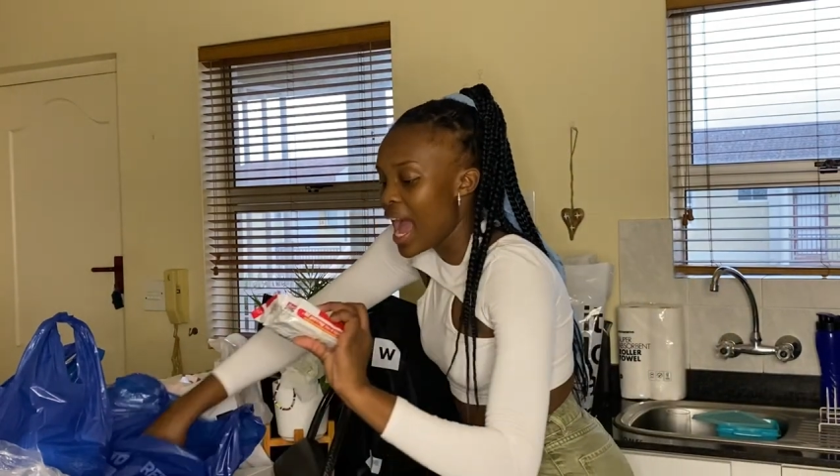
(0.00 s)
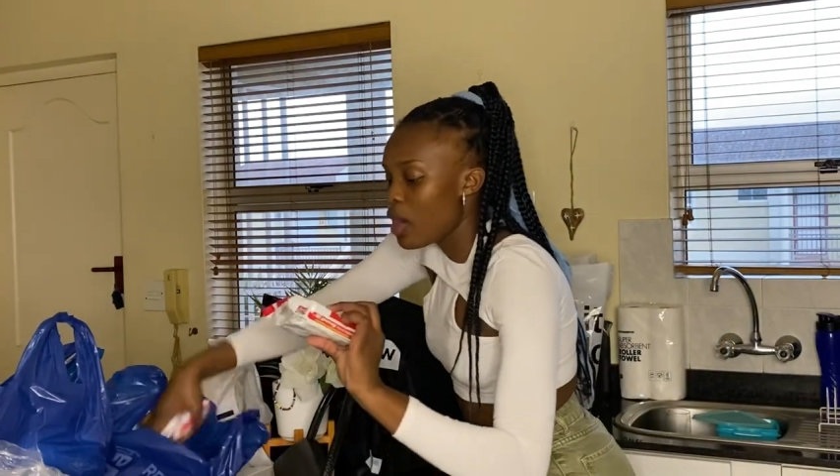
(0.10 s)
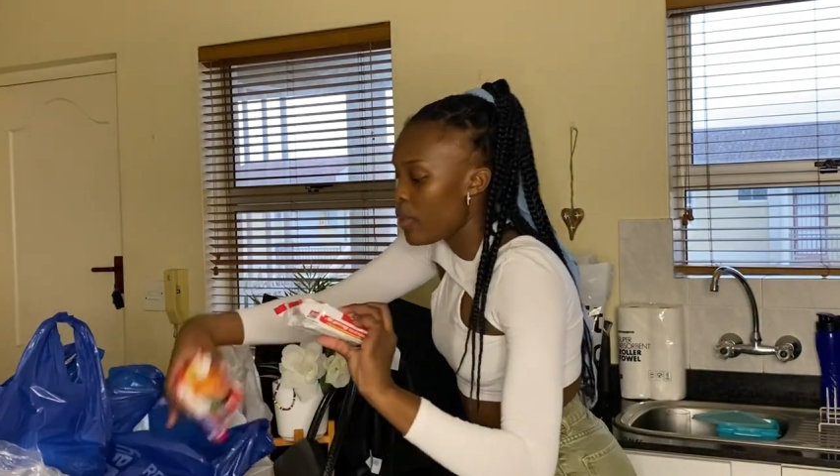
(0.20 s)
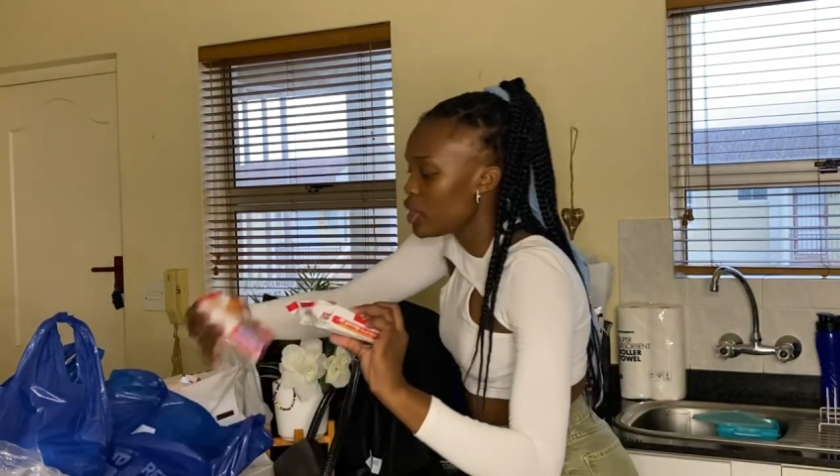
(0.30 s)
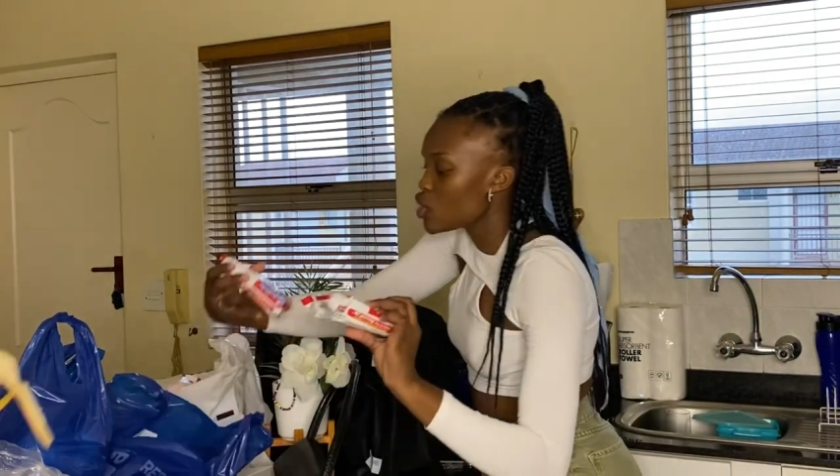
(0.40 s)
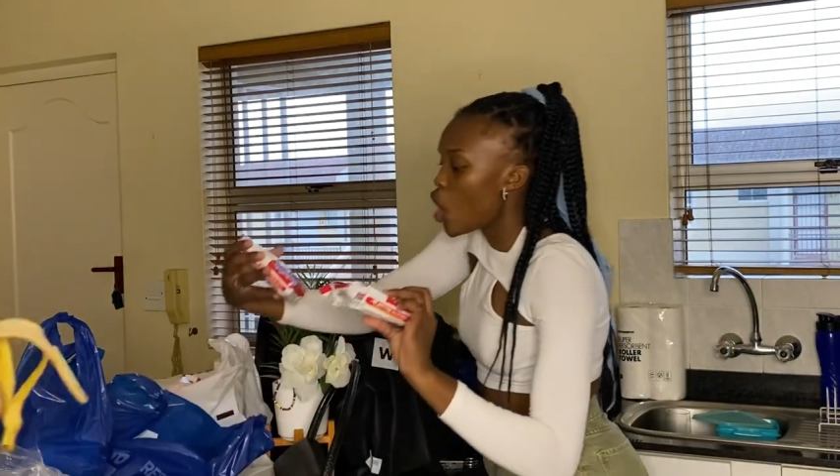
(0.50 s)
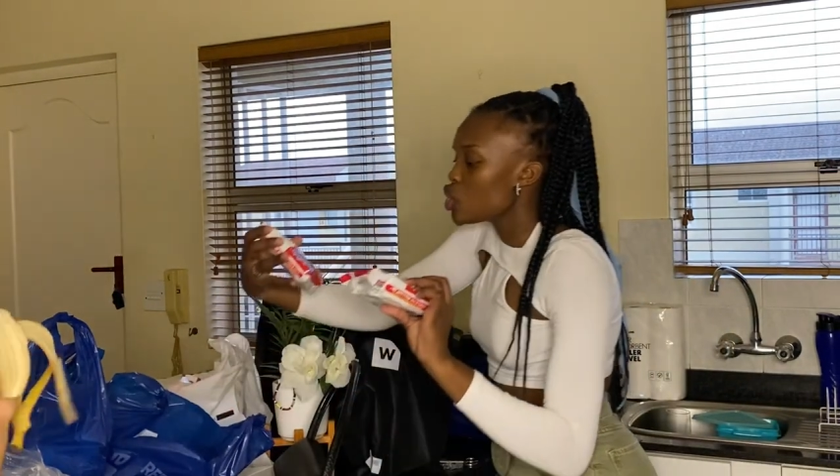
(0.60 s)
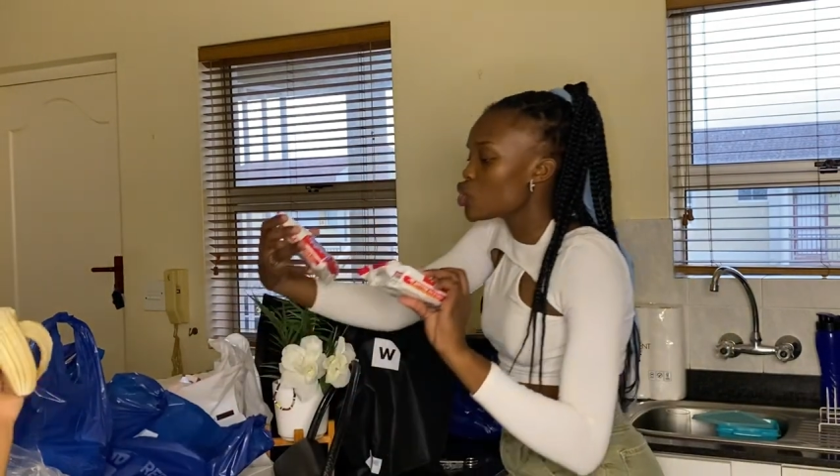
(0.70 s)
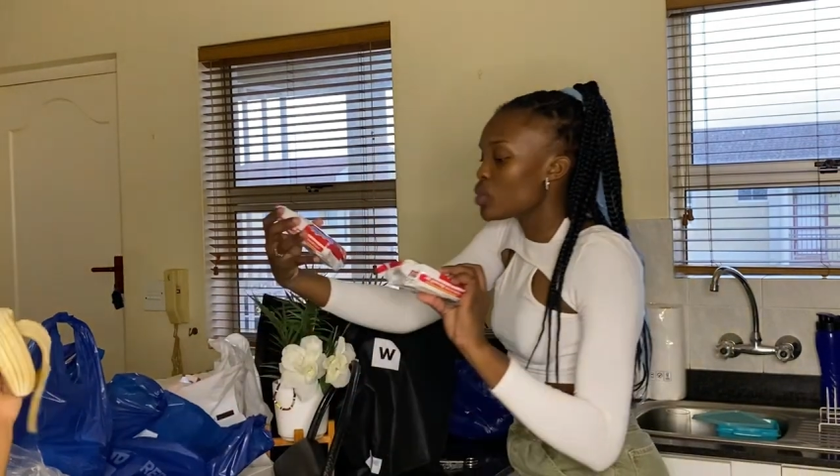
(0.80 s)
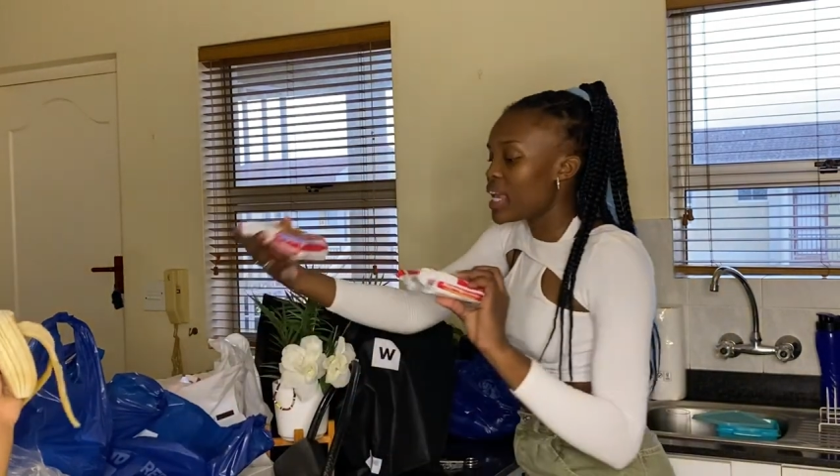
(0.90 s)
I went on
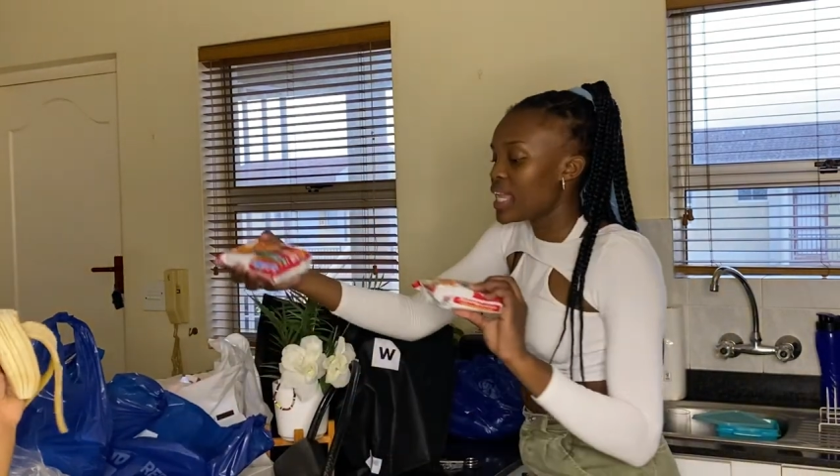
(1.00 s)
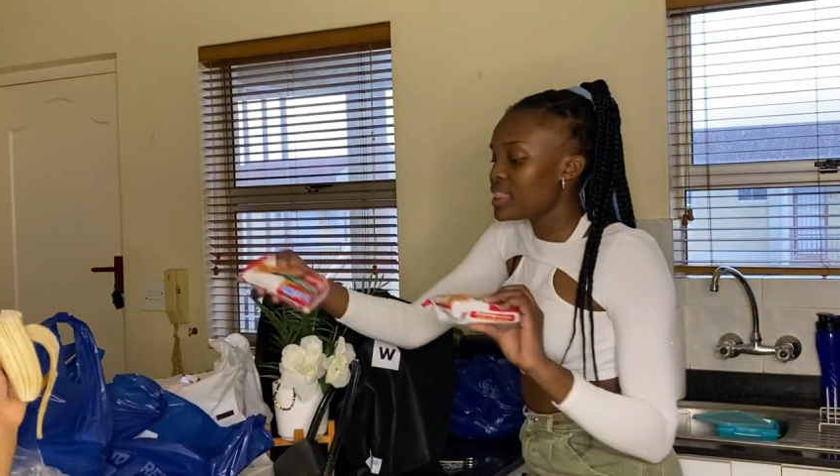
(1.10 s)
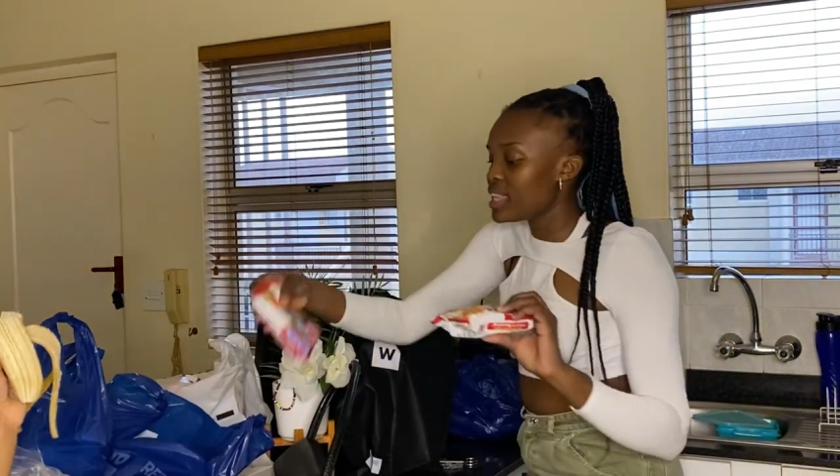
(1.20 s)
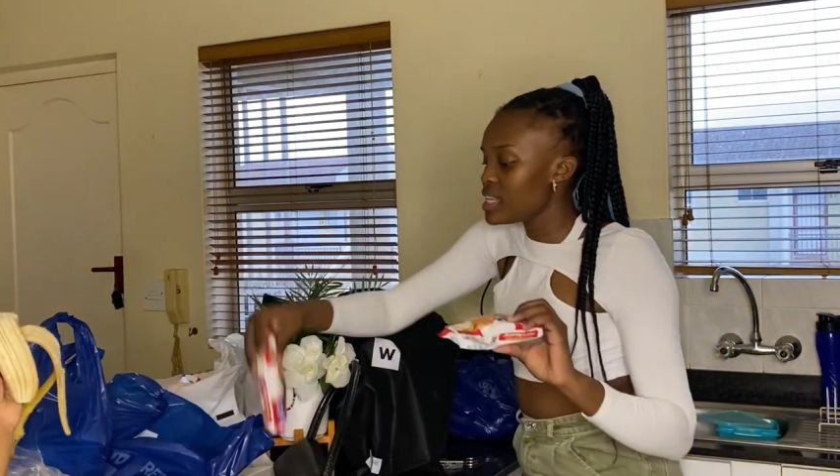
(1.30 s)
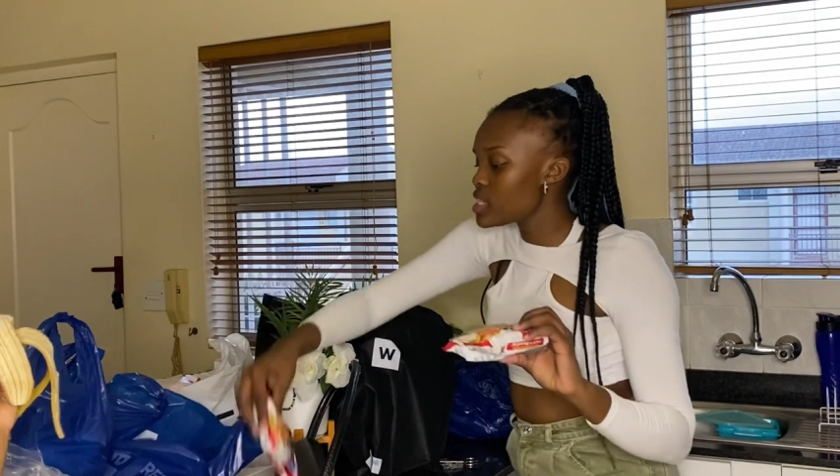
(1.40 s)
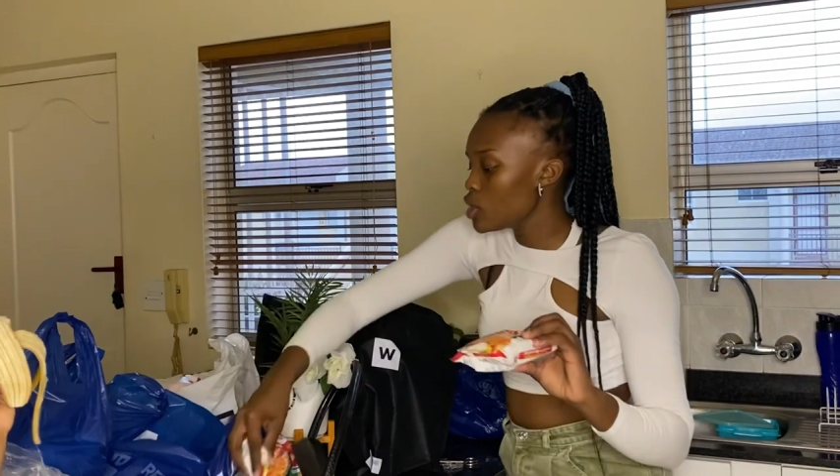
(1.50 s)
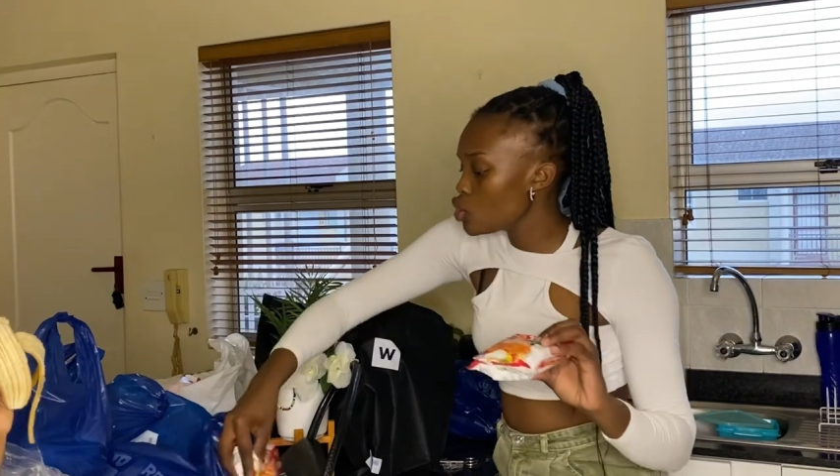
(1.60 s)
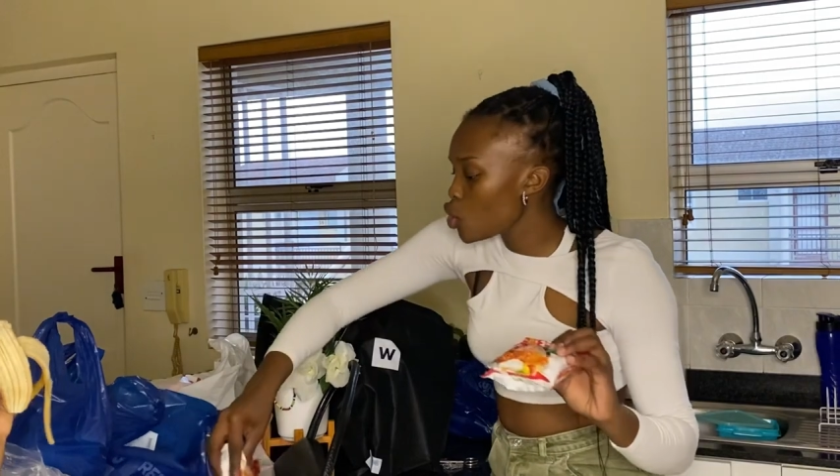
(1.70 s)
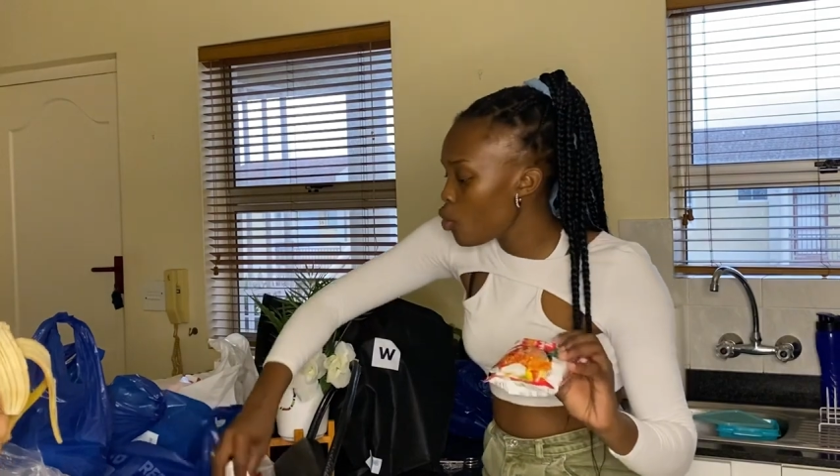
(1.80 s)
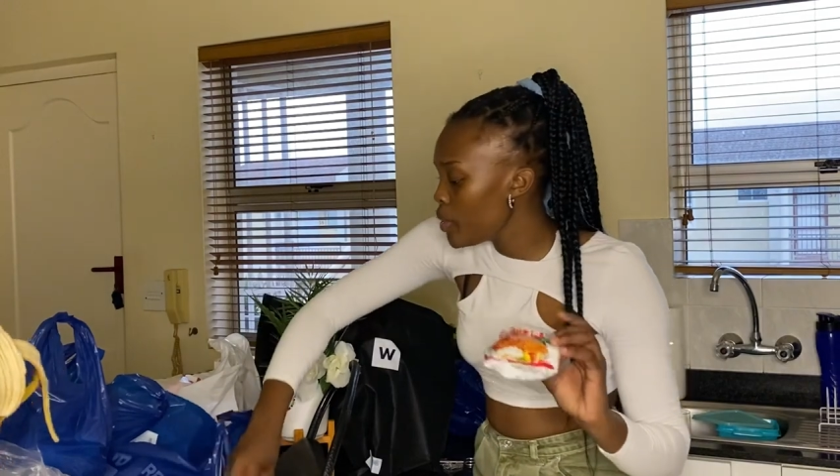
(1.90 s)
to get these
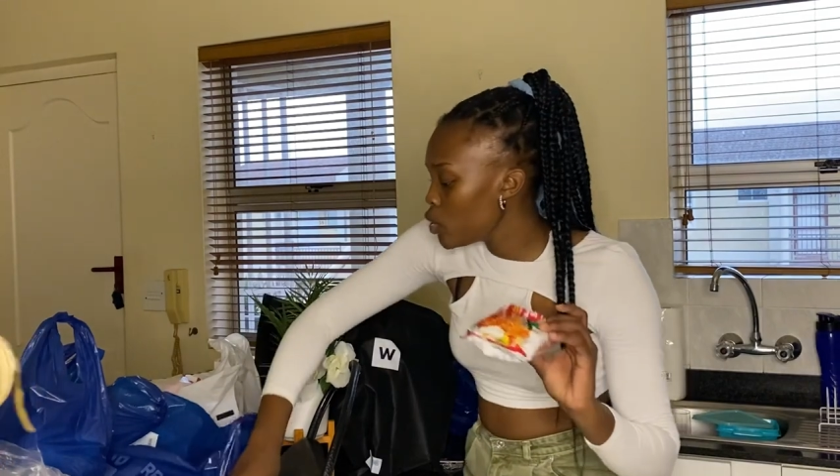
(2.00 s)
Indomie